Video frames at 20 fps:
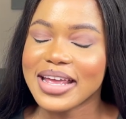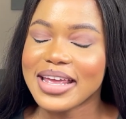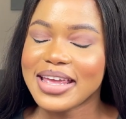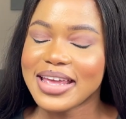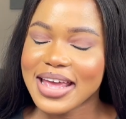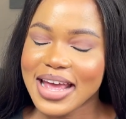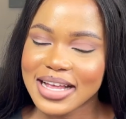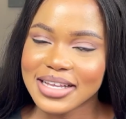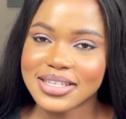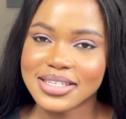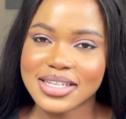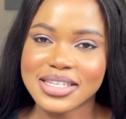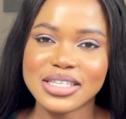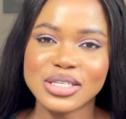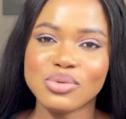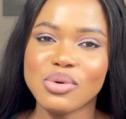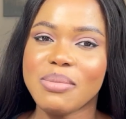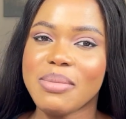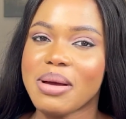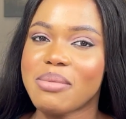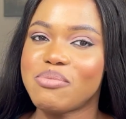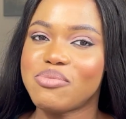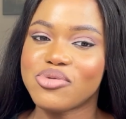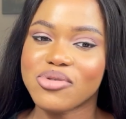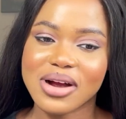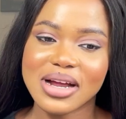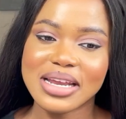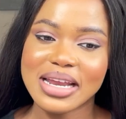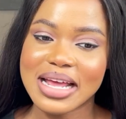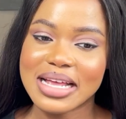Yes, this is what my
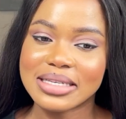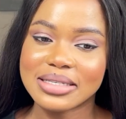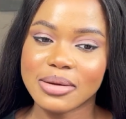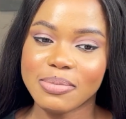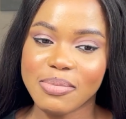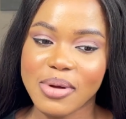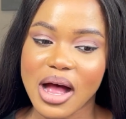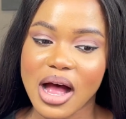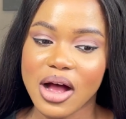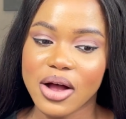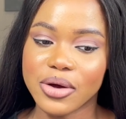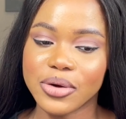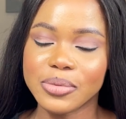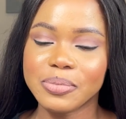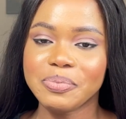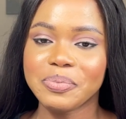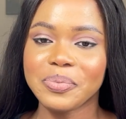brand is about.